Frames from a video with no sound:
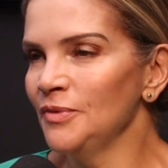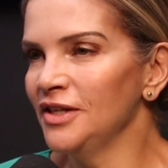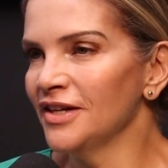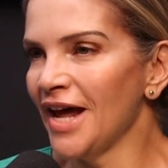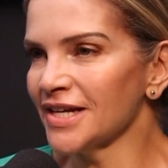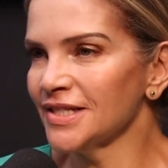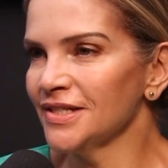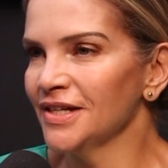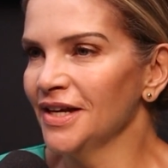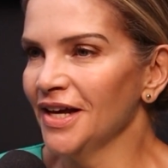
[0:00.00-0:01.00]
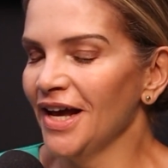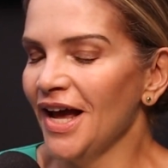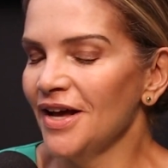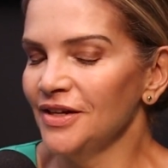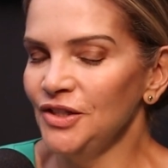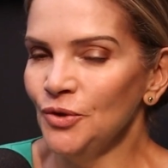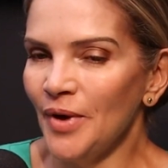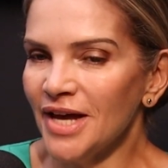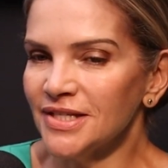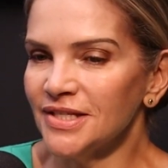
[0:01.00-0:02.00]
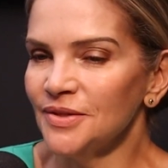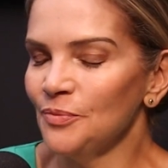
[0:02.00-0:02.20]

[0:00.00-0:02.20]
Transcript: be the next U.S.